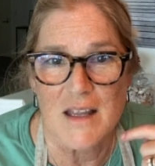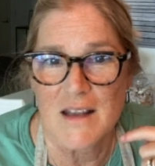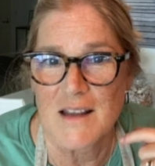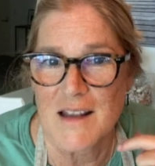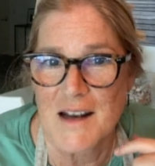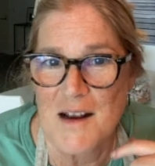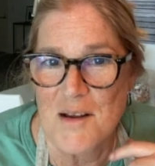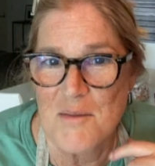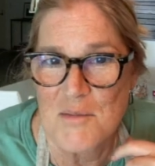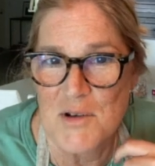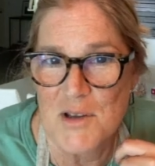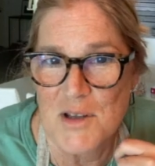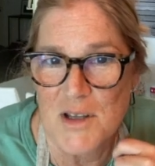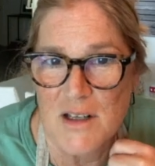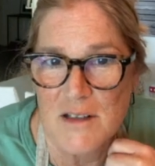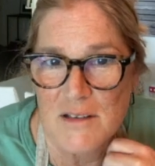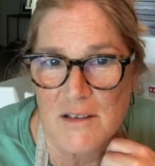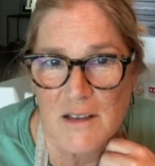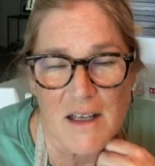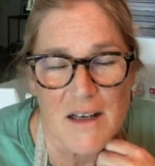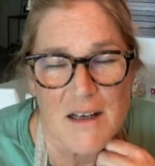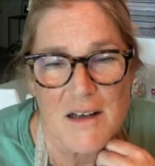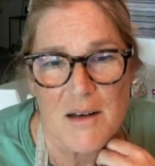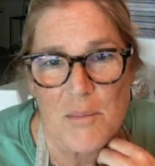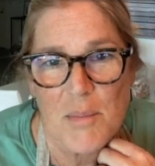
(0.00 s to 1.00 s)
that I'm really
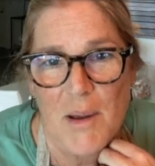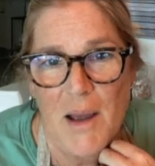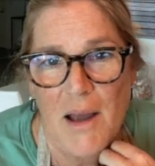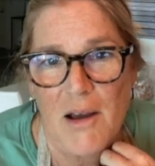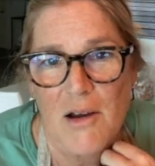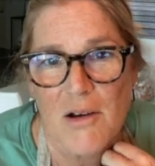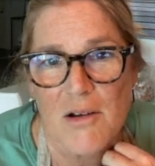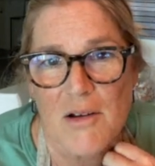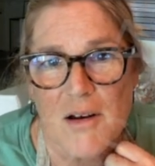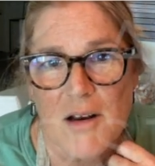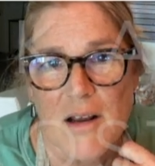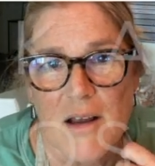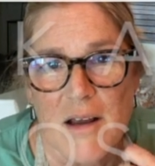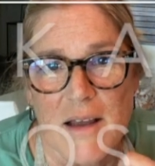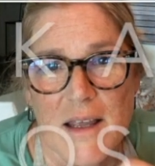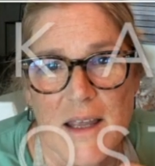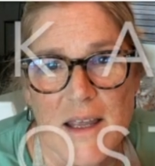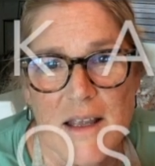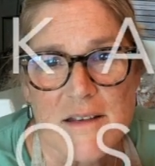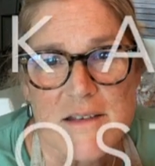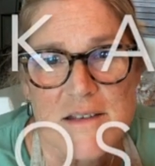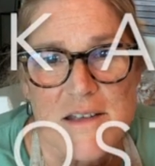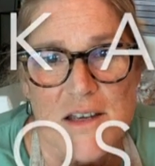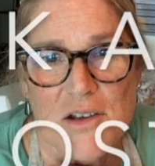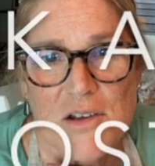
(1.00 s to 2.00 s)
excited about. I
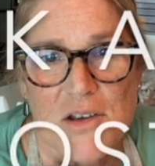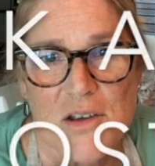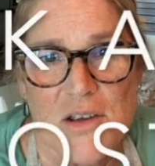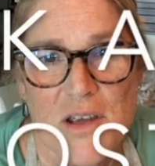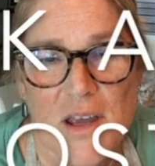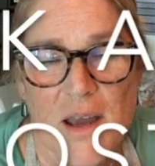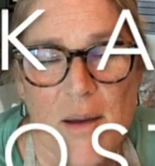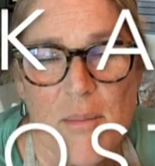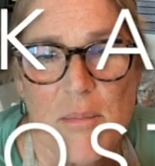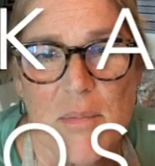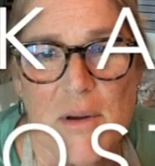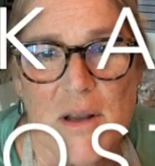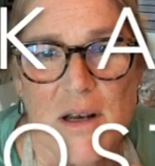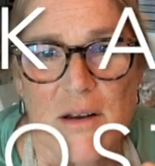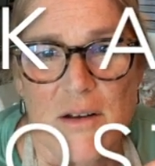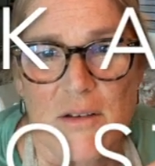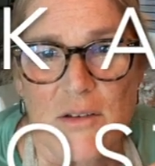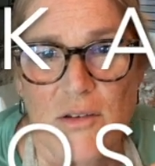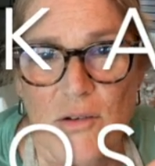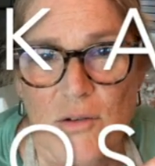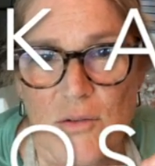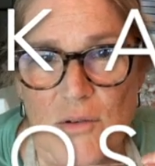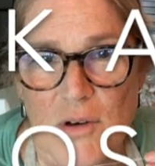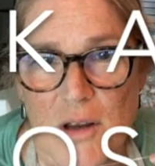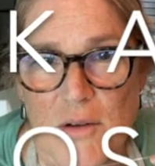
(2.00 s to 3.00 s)
can't tell you yet, but
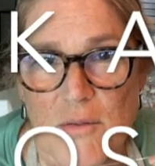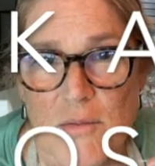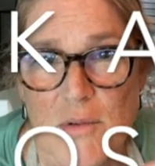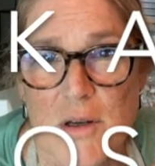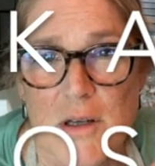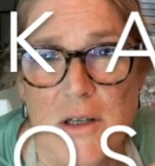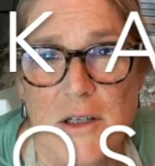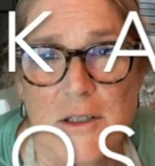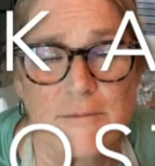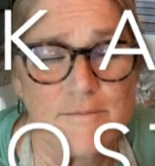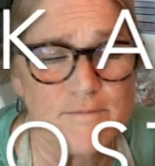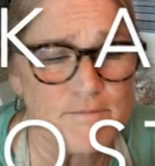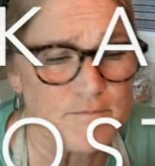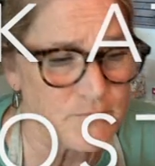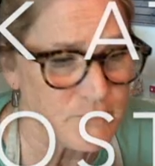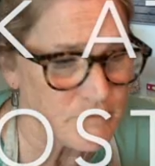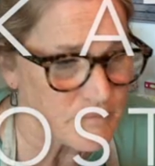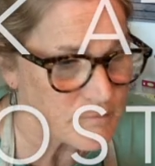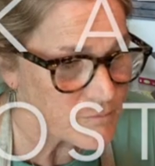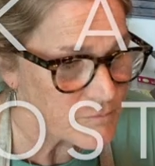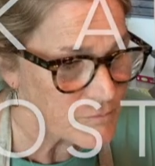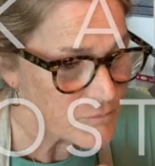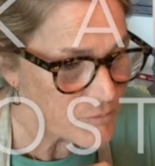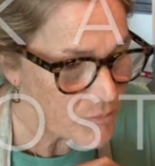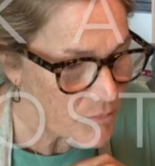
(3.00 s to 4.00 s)
soon I will.
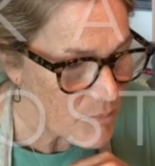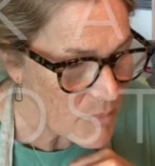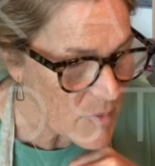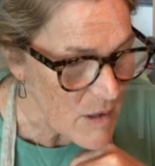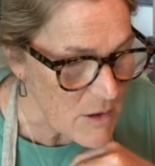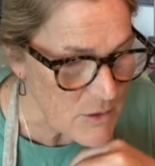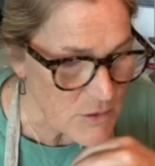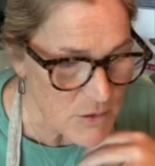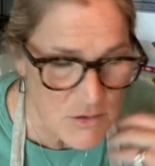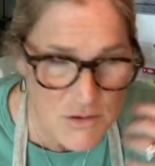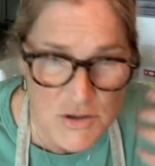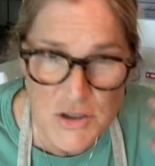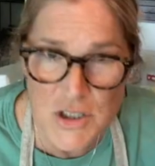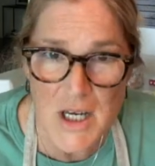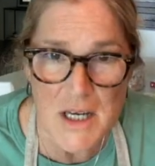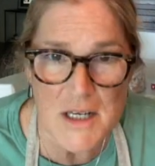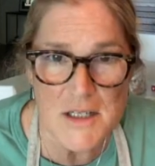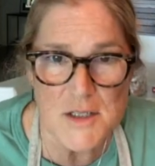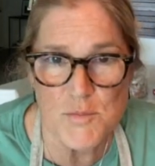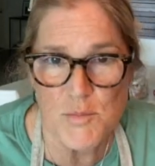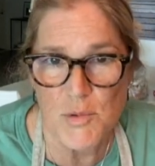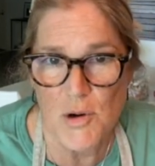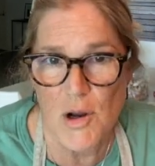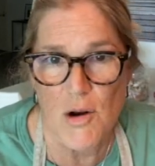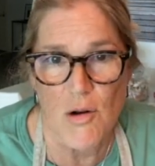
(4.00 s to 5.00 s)
So
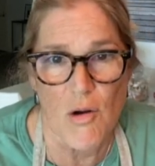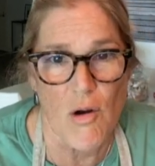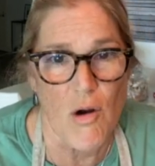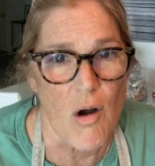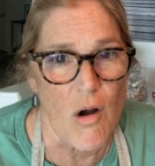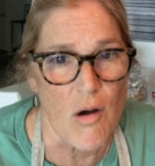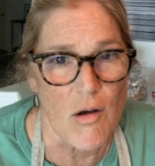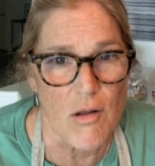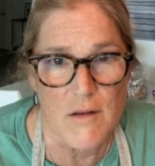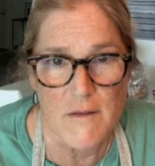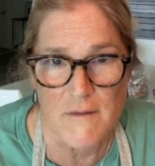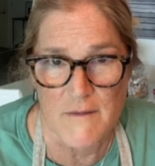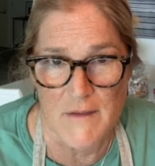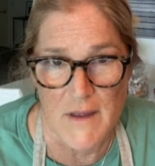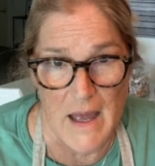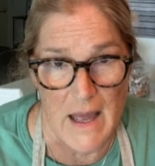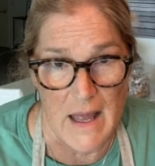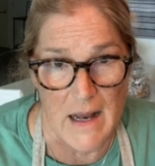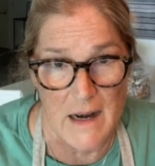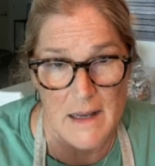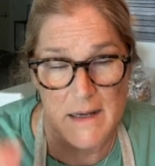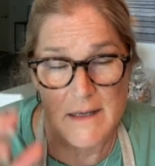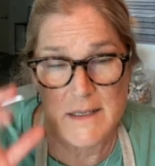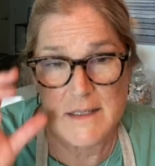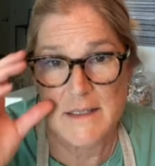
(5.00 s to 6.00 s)
change brought all of
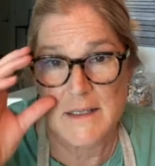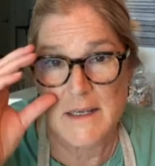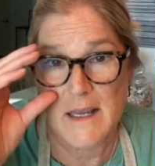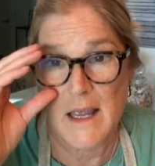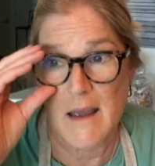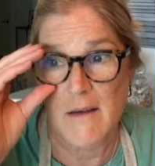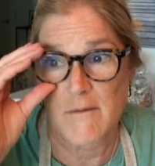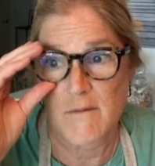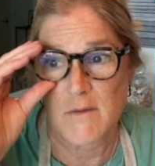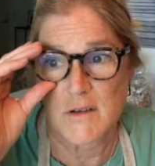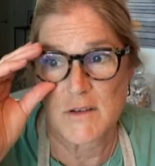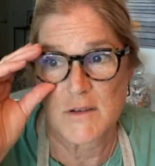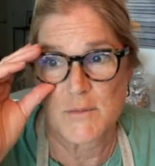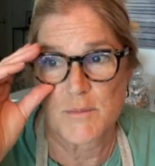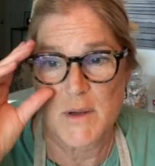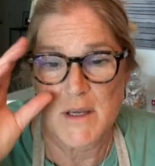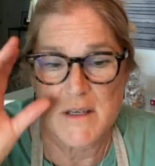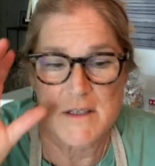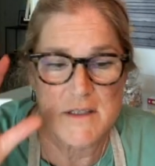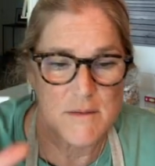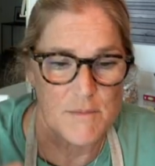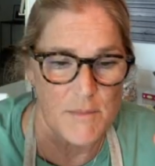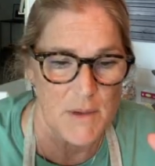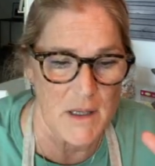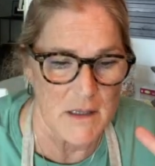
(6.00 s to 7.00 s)
that. I didn't have the
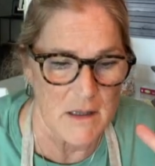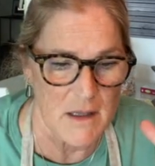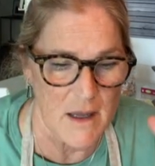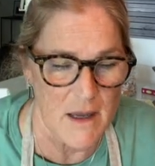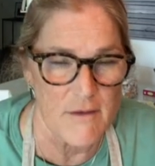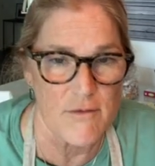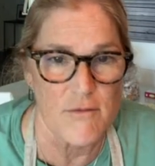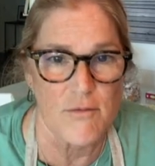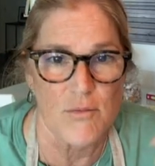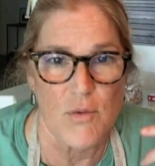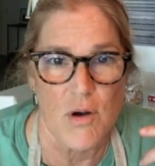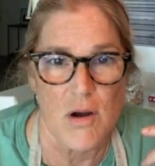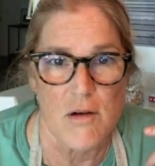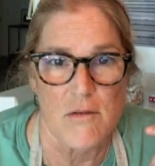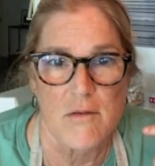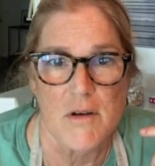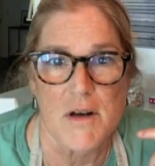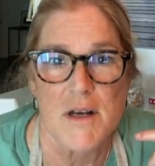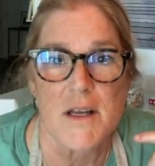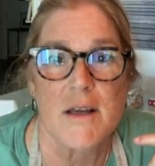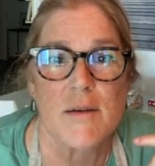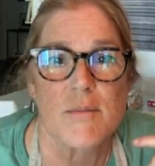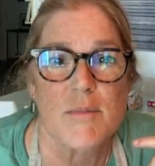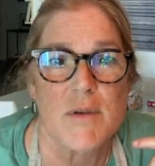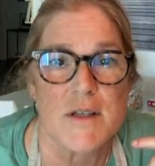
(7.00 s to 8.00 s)
space in my life while
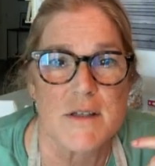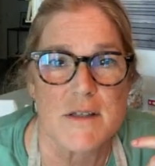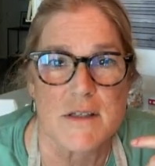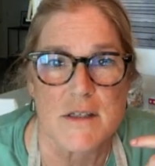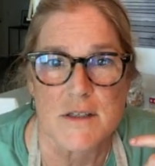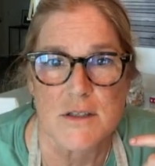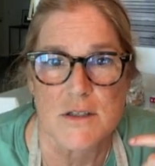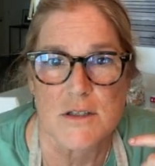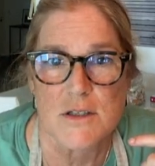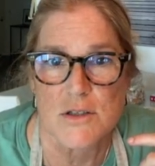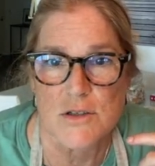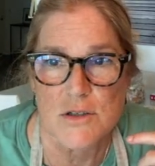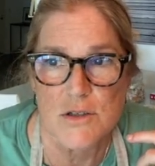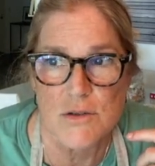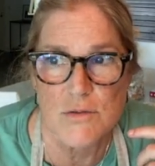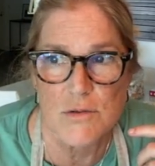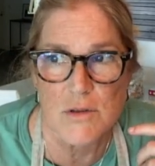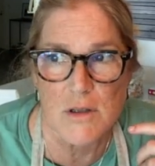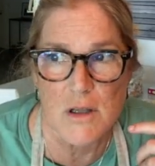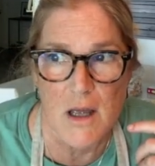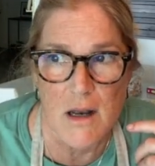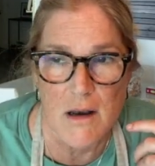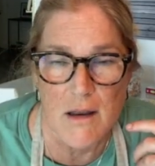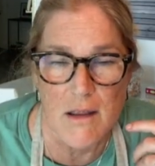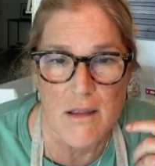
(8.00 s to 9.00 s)
running a business to do a
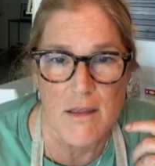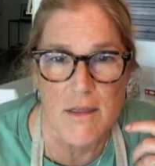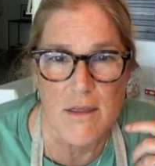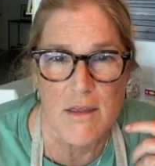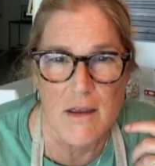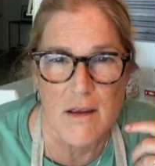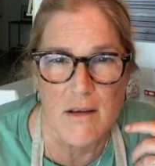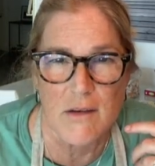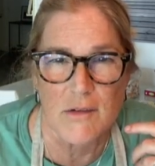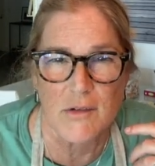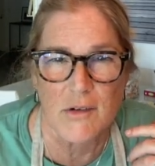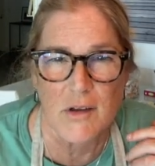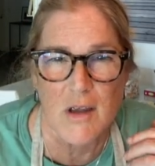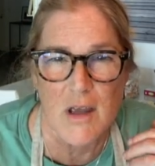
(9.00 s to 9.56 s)
lot of the things